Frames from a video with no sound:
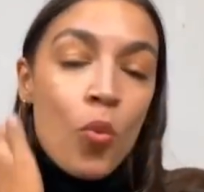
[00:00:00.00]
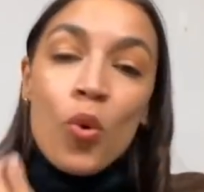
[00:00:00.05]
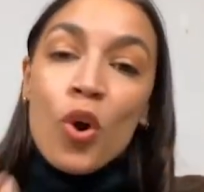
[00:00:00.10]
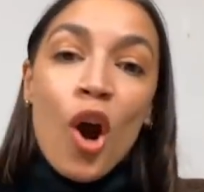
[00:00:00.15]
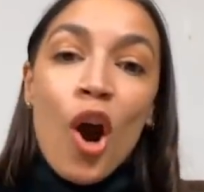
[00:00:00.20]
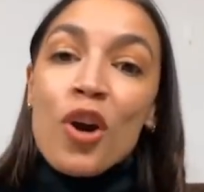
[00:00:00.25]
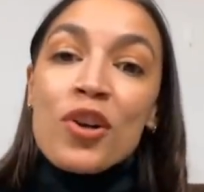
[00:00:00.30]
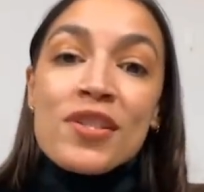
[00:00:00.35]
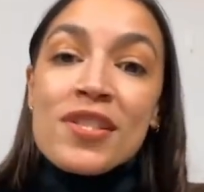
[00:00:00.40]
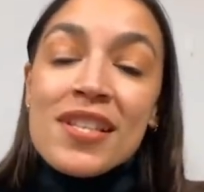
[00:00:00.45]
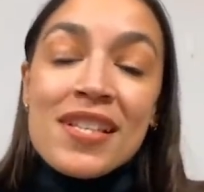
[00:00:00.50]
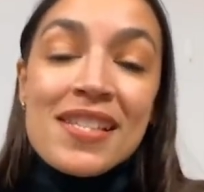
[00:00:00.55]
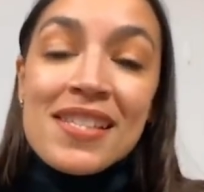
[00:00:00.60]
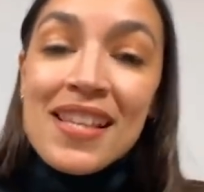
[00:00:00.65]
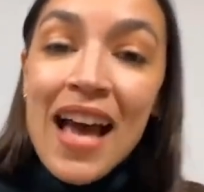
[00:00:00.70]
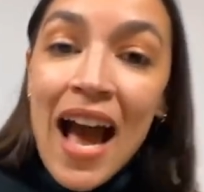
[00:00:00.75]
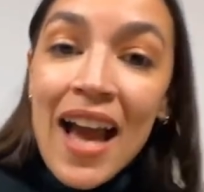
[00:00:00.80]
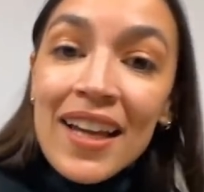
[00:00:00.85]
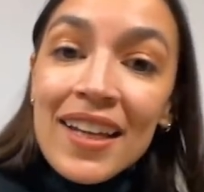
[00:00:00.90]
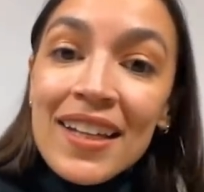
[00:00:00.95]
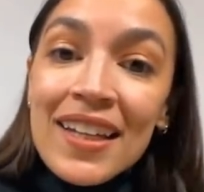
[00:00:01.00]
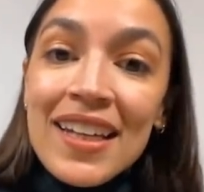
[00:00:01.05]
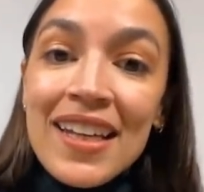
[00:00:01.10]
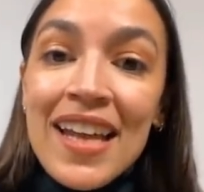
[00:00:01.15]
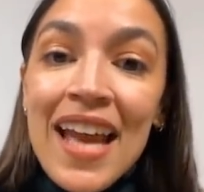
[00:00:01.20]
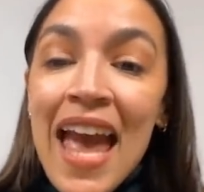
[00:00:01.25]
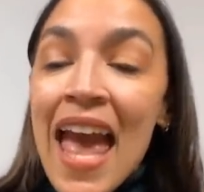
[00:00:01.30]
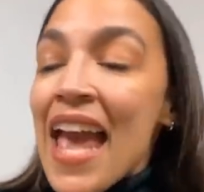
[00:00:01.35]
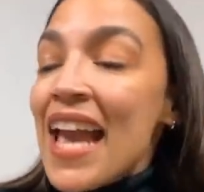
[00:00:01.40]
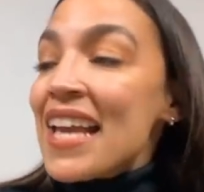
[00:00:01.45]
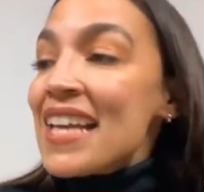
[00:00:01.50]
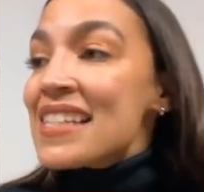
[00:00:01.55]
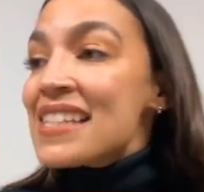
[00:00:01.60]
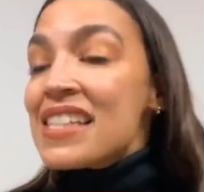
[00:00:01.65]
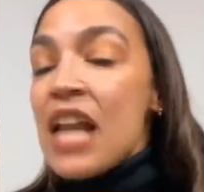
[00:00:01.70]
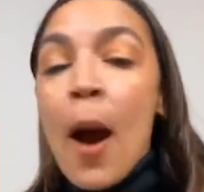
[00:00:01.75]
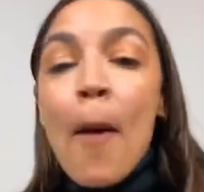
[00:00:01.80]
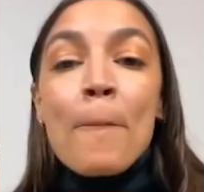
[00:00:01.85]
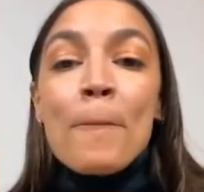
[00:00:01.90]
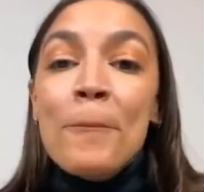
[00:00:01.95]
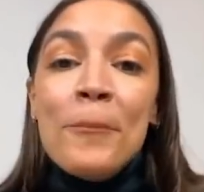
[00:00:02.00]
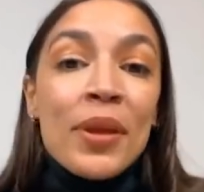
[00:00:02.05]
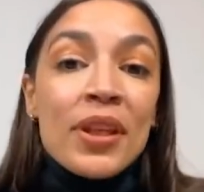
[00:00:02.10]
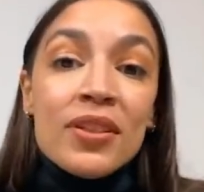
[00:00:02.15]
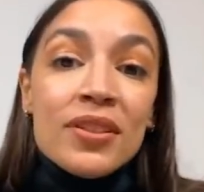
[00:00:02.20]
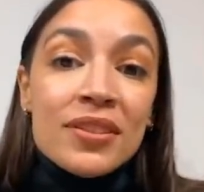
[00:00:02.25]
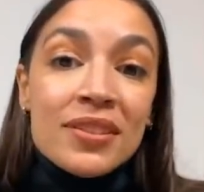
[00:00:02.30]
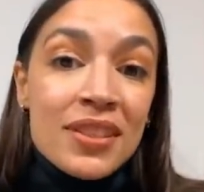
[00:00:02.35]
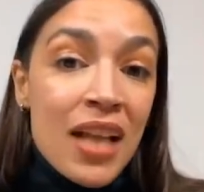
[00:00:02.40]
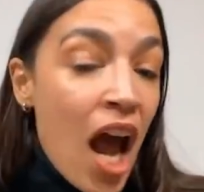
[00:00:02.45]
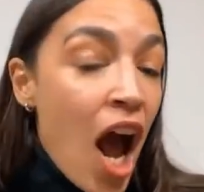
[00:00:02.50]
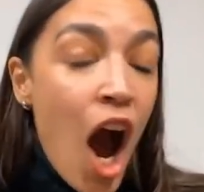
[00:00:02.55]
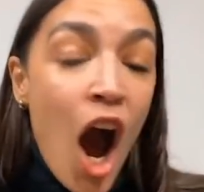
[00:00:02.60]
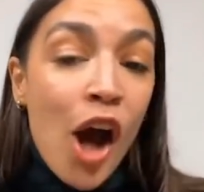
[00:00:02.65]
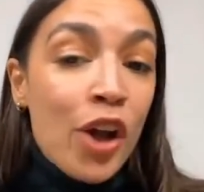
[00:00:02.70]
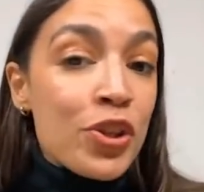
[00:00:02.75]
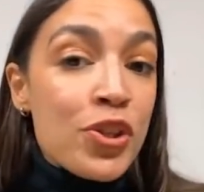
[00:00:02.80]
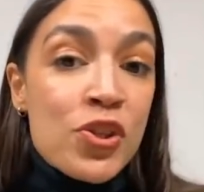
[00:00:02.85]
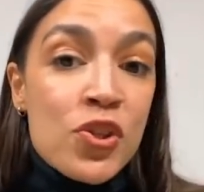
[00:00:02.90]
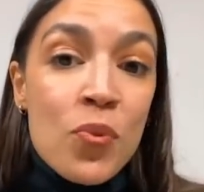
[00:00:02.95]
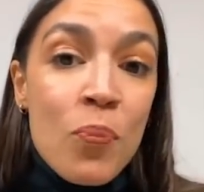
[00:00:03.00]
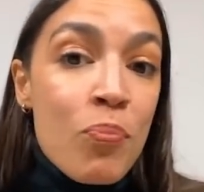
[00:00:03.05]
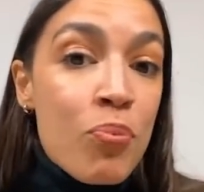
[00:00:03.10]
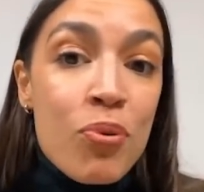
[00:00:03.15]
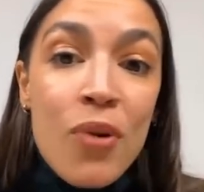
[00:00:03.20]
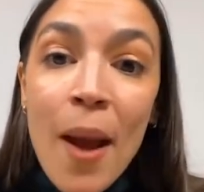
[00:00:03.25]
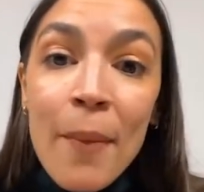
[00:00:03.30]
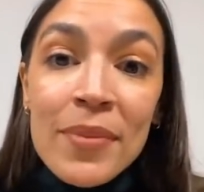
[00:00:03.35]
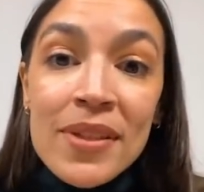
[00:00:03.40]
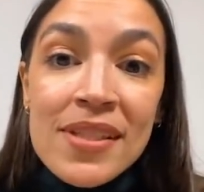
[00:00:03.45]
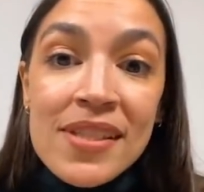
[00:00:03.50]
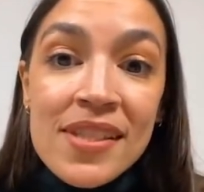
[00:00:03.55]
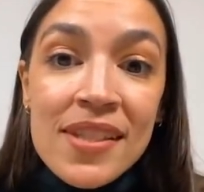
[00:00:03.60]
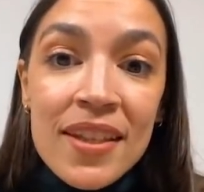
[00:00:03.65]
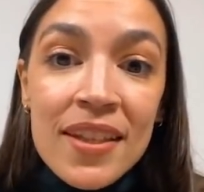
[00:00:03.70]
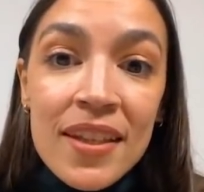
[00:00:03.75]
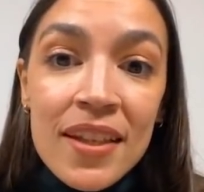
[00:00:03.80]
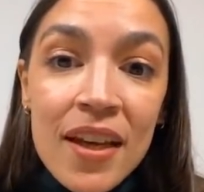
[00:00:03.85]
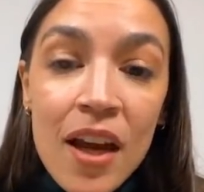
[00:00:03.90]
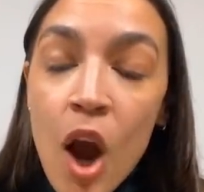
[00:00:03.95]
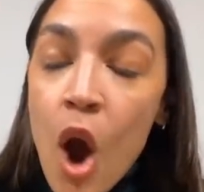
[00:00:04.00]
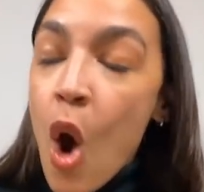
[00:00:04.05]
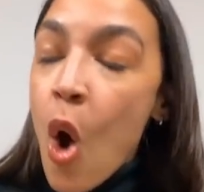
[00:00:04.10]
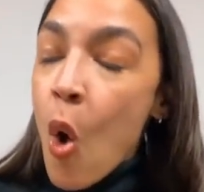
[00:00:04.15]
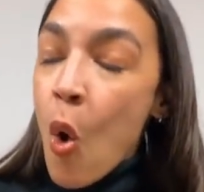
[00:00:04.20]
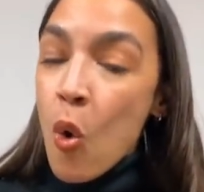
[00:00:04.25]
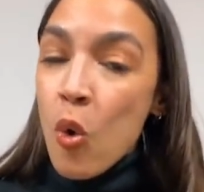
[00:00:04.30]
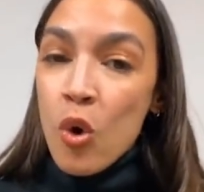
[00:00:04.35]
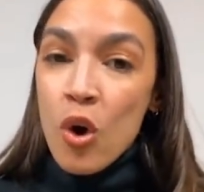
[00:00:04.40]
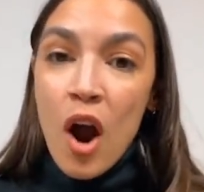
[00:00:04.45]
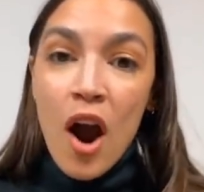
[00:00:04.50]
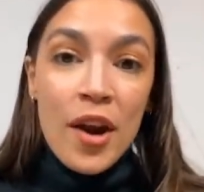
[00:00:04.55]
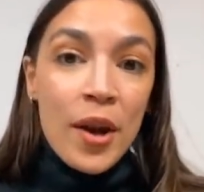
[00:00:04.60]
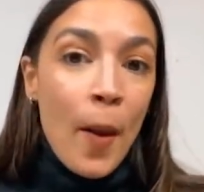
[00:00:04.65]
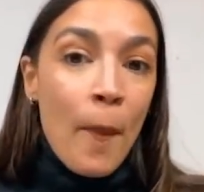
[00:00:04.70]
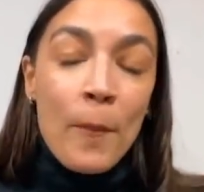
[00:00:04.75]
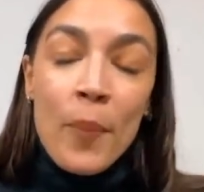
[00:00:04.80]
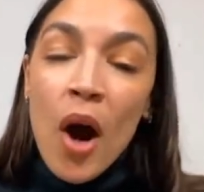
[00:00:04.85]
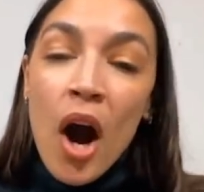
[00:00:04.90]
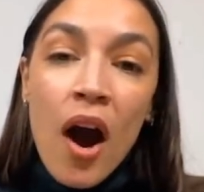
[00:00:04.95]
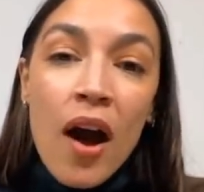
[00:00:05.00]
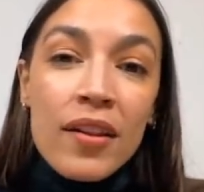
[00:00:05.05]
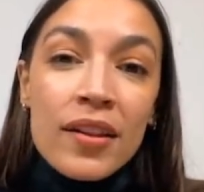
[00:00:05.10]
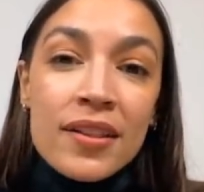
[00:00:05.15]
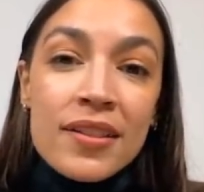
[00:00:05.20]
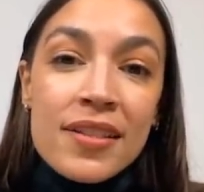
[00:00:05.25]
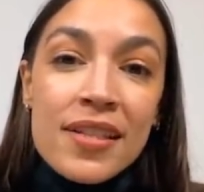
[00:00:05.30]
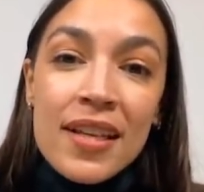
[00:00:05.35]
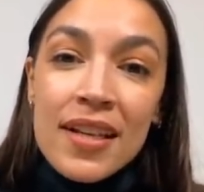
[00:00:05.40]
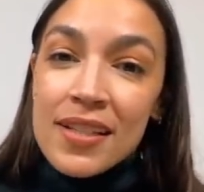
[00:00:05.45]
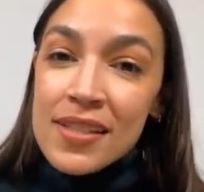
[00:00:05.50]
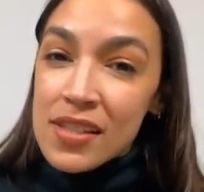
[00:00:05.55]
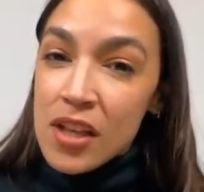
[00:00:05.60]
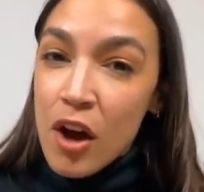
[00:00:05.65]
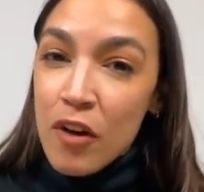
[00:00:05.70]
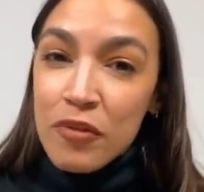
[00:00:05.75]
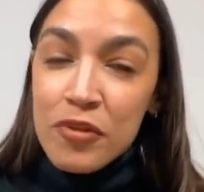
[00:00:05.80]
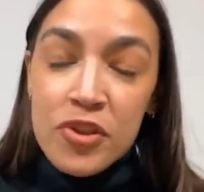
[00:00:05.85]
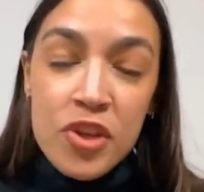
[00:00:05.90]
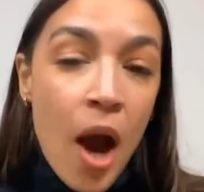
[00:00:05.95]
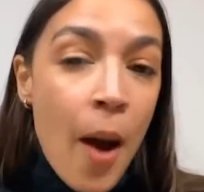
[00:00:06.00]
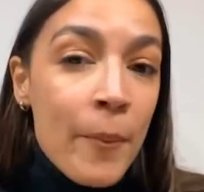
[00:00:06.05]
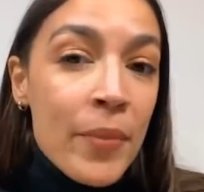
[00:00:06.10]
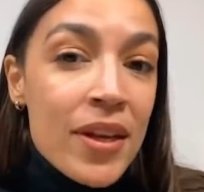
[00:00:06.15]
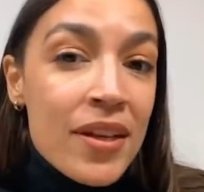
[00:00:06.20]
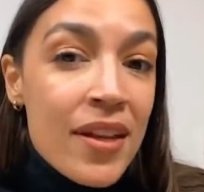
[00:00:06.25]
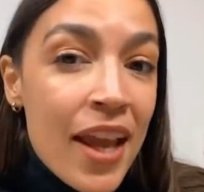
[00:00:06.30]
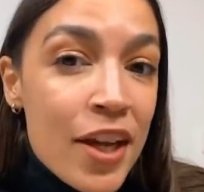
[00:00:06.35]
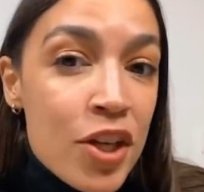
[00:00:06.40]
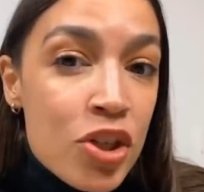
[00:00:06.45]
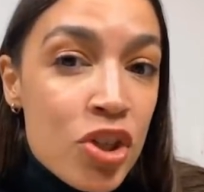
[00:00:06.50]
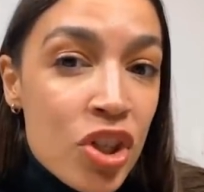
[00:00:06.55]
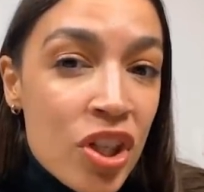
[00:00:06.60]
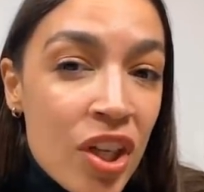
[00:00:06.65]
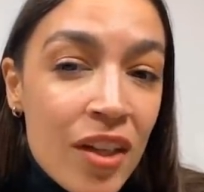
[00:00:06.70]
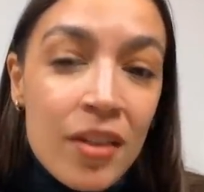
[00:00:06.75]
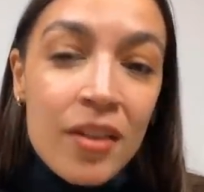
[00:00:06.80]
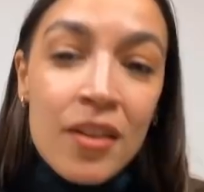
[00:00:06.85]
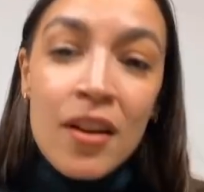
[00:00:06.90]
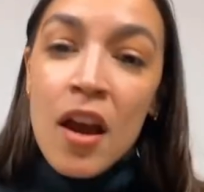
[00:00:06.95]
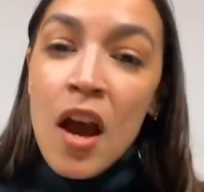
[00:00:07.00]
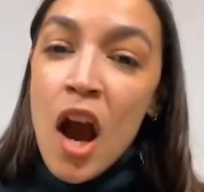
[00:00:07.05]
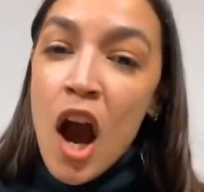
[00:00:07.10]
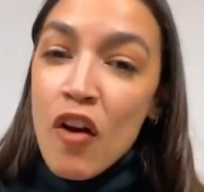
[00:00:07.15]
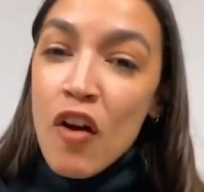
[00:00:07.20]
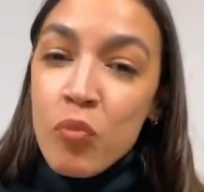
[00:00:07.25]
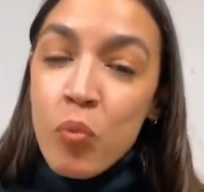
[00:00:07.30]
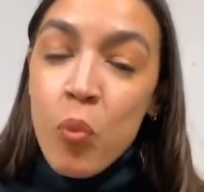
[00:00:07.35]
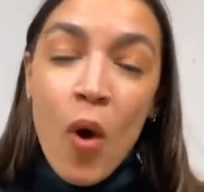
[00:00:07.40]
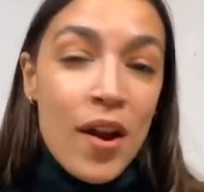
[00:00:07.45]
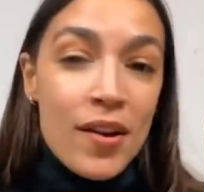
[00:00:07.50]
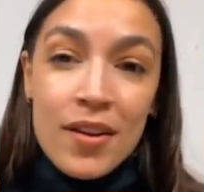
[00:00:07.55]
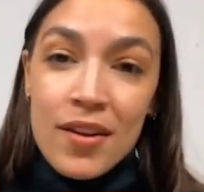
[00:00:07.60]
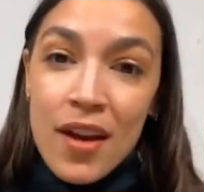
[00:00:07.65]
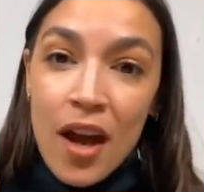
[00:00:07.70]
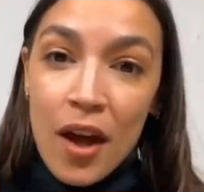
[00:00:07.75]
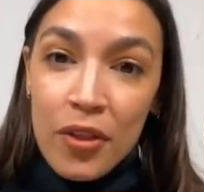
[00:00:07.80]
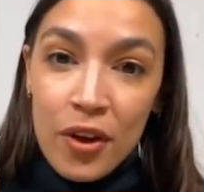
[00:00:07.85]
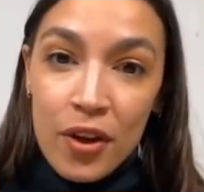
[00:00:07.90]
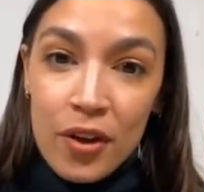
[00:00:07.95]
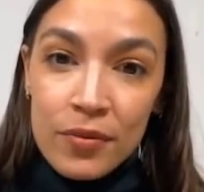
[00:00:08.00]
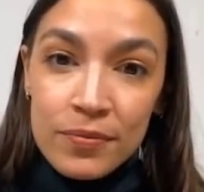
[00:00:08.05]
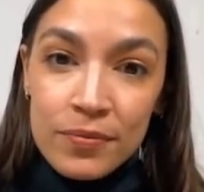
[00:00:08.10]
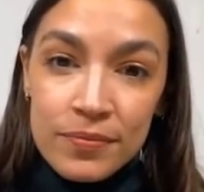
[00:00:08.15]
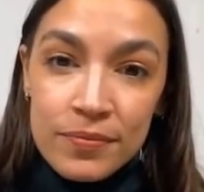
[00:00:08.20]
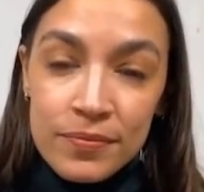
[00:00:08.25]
Where our society is not built on supremacy or on a politics of domination of one another.